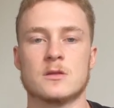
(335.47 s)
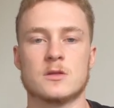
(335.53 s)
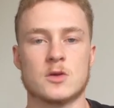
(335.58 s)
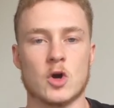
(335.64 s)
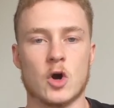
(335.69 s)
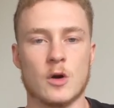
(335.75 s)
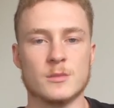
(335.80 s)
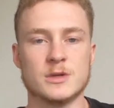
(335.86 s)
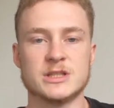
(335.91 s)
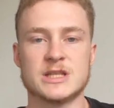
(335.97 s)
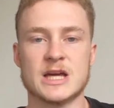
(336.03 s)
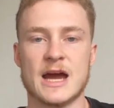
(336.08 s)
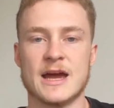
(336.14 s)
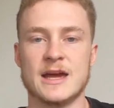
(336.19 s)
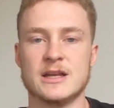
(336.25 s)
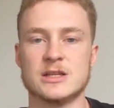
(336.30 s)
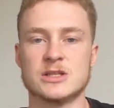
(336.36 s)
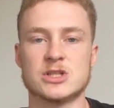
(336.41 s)

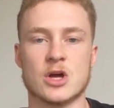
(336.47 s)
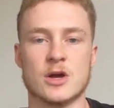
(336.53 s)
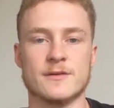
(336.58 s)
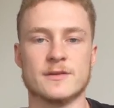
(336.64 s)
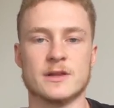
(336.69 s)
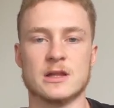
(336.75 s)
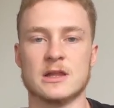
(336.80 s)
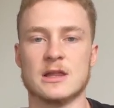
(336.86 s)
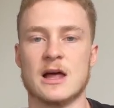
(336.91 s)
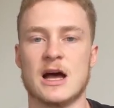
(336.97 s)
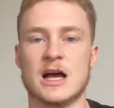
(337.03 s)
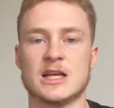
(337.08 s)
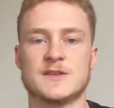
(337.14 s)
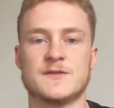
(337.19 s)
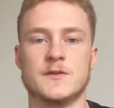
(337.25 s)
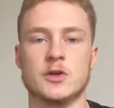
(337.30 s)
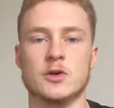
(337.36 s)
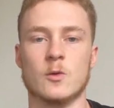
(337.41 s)
Commentators over the
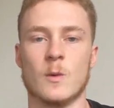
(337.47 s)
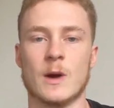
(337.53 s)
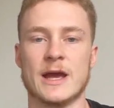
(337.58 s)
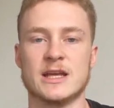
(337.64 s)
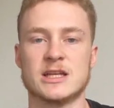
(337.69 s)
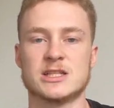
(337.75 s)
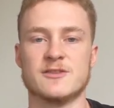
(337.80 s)
last few weeks